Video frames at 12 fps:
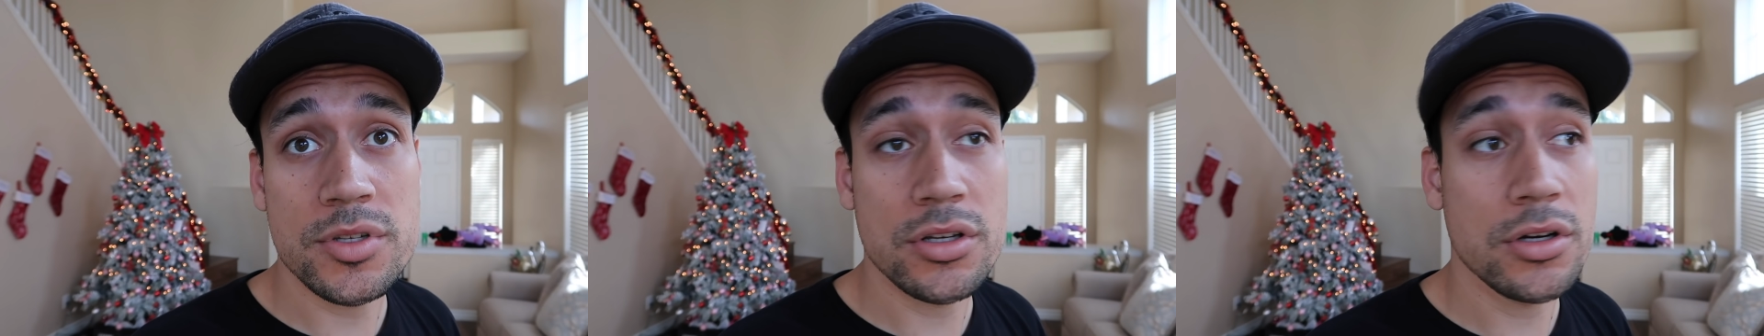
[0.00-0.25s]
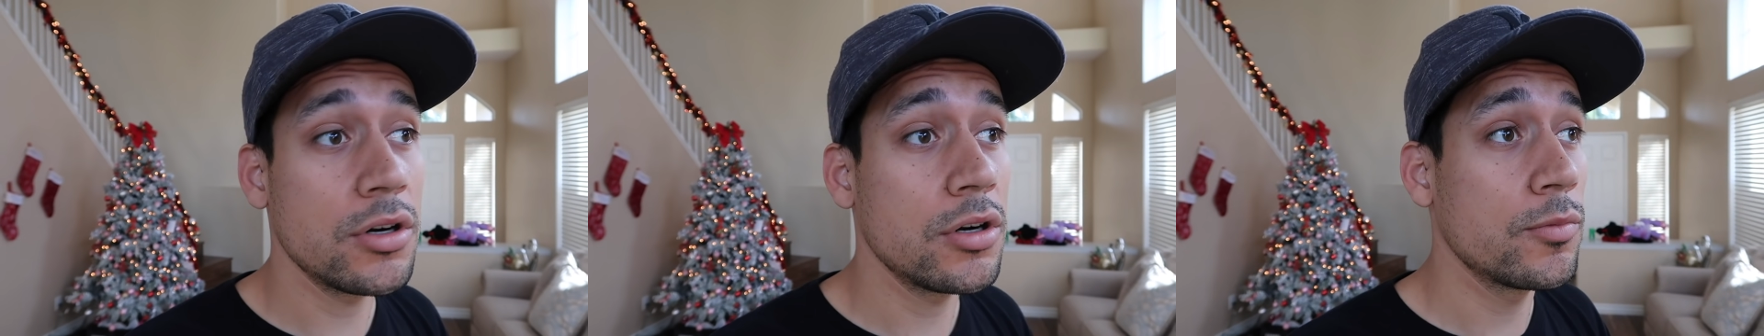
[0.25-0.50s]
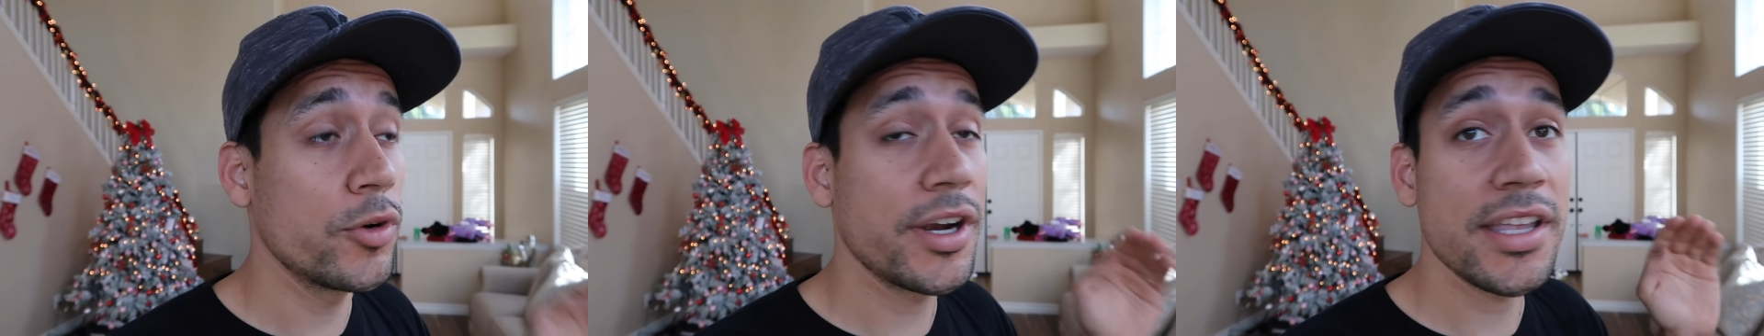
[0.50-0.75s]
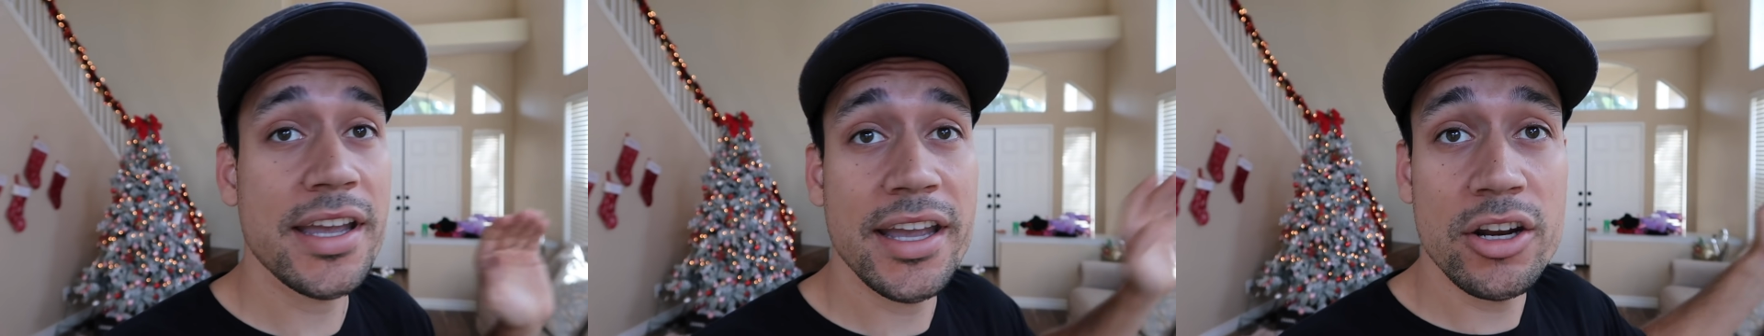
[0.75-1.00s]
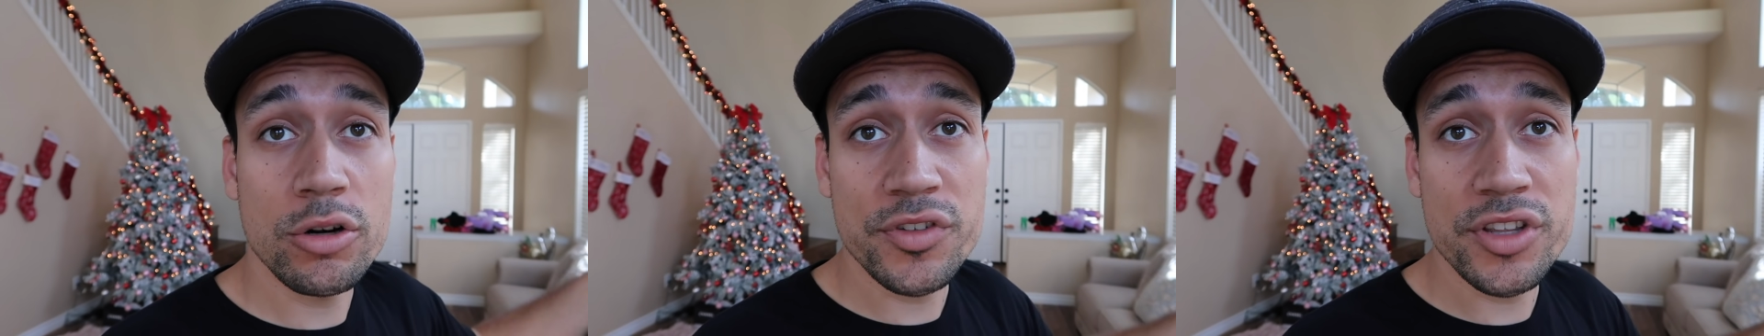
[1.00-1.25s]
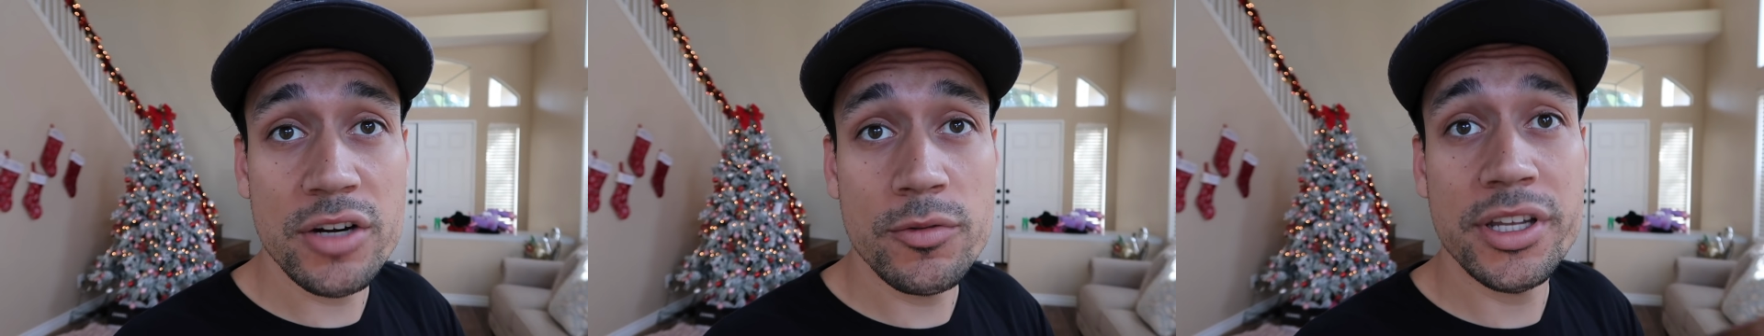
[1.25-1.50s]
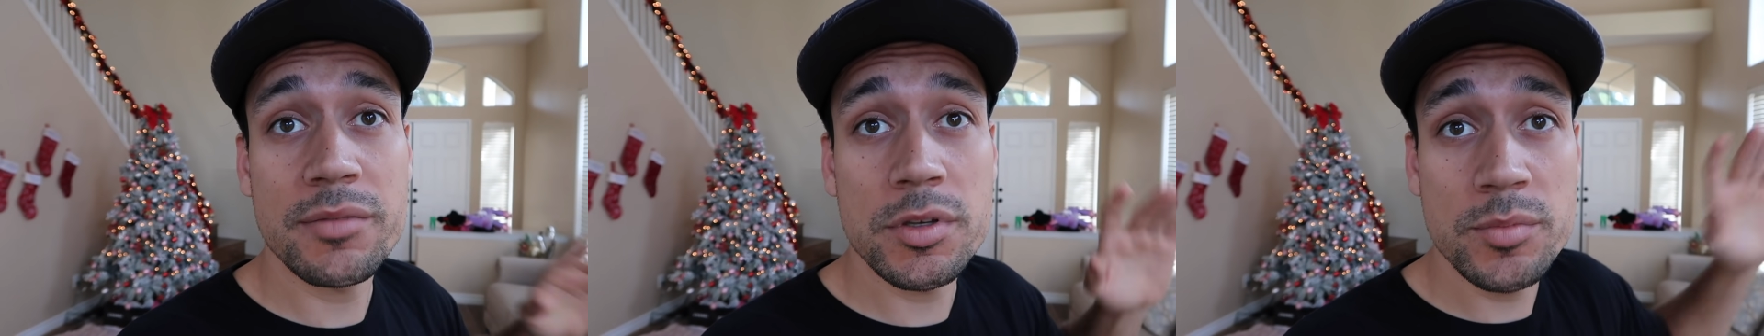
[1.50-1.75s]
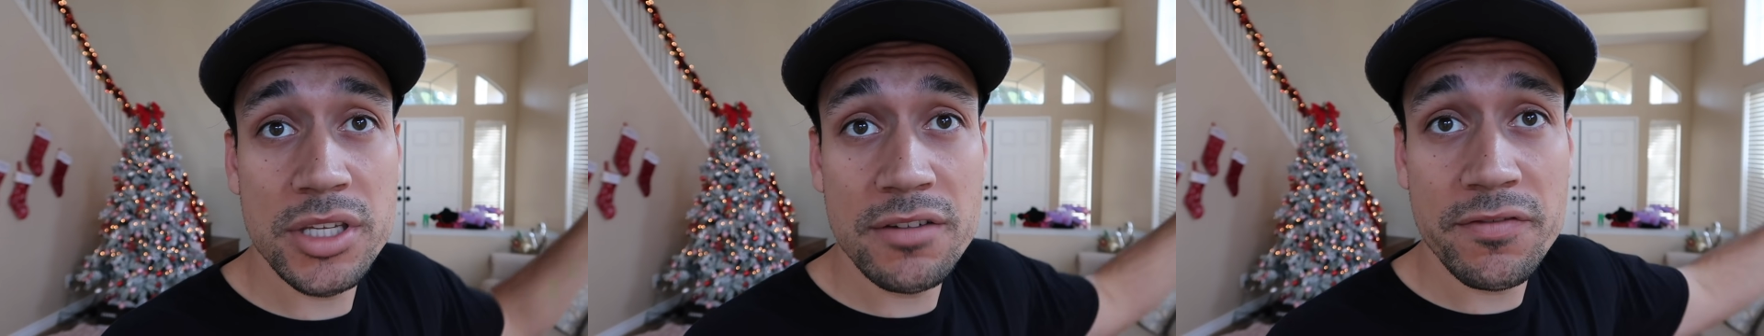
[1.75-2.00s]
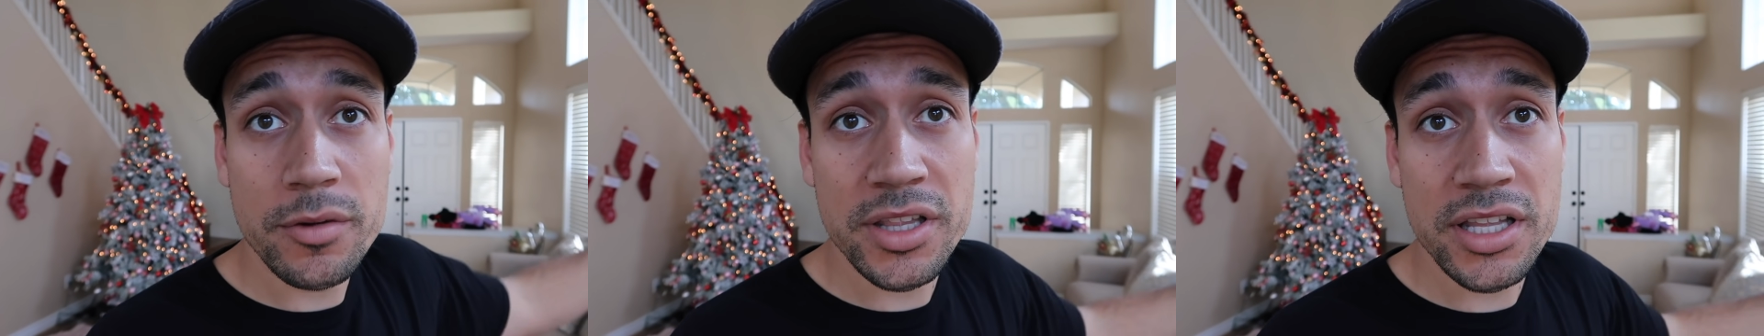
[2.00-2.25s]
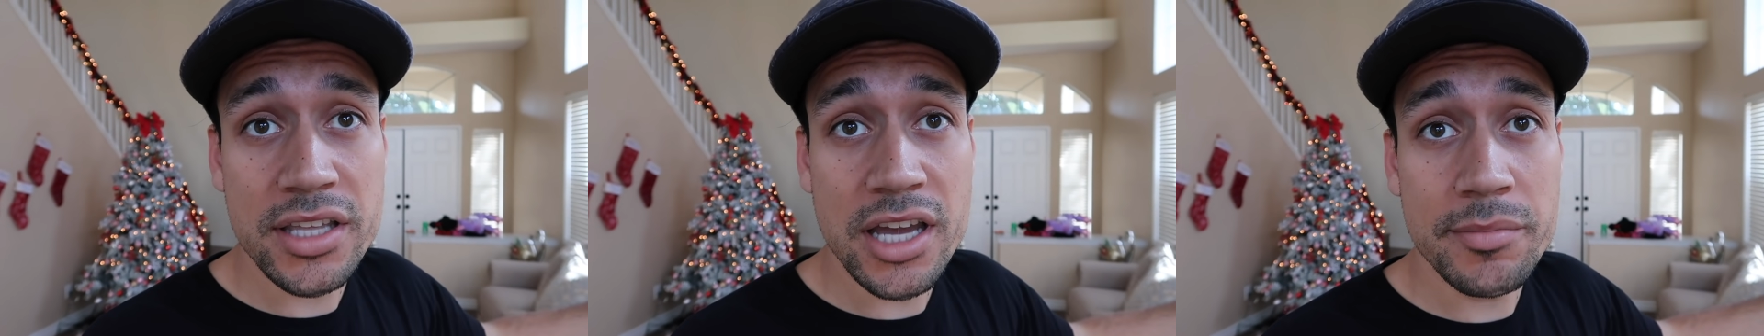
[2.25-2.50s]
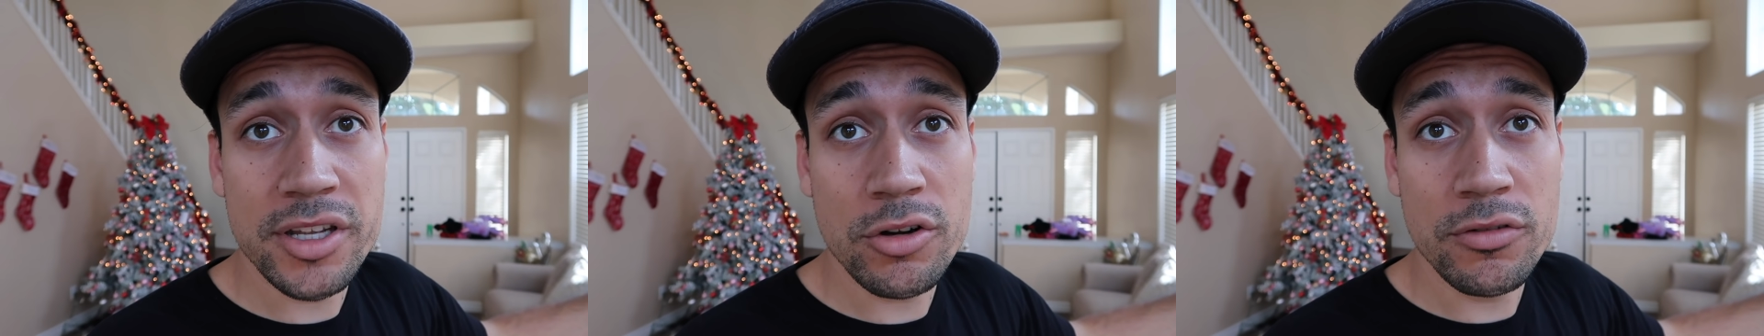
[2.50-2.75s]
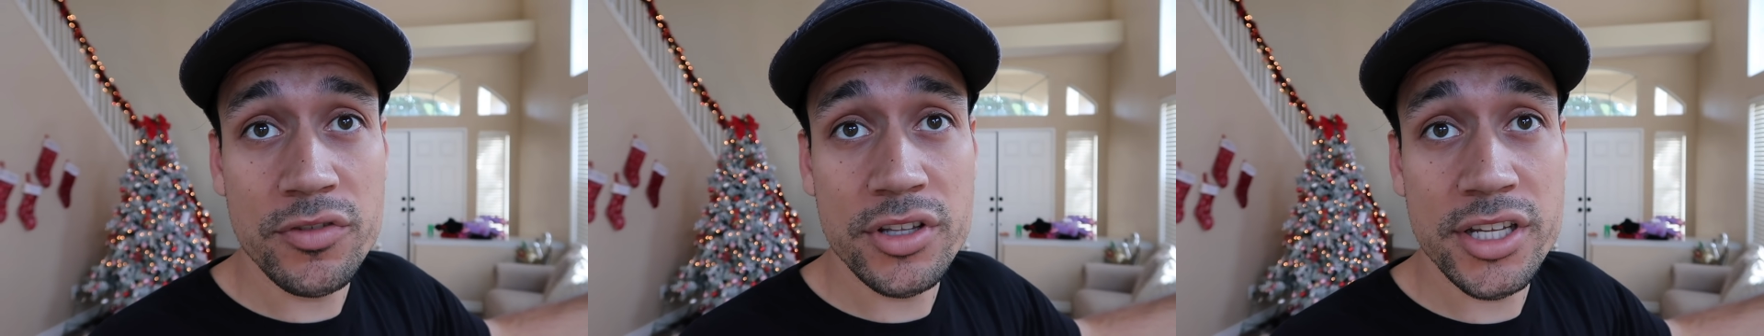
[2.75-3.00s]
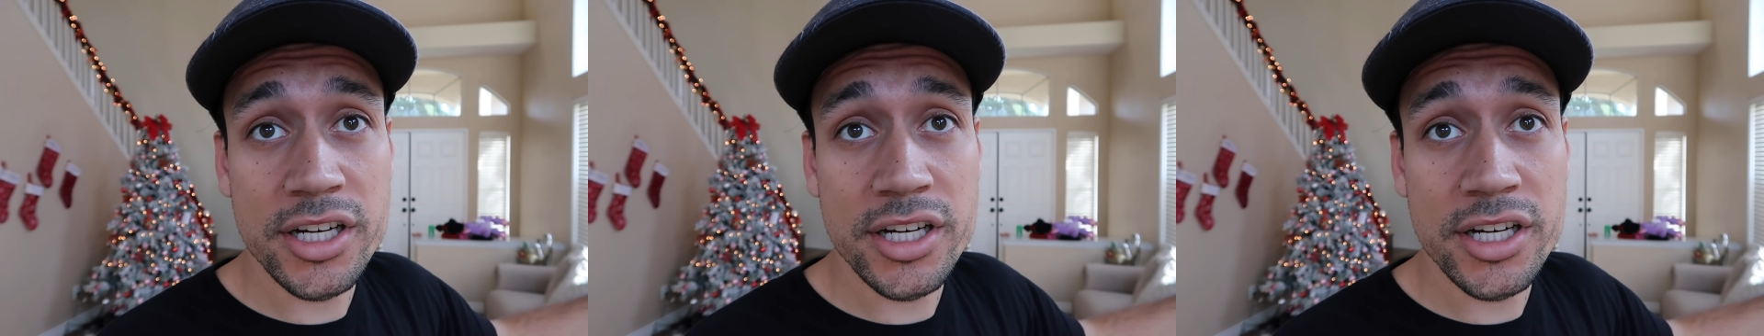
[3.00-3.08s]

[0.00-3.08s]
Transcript: So we're gonna head over there. We're gonna be meeting Familia Diamond over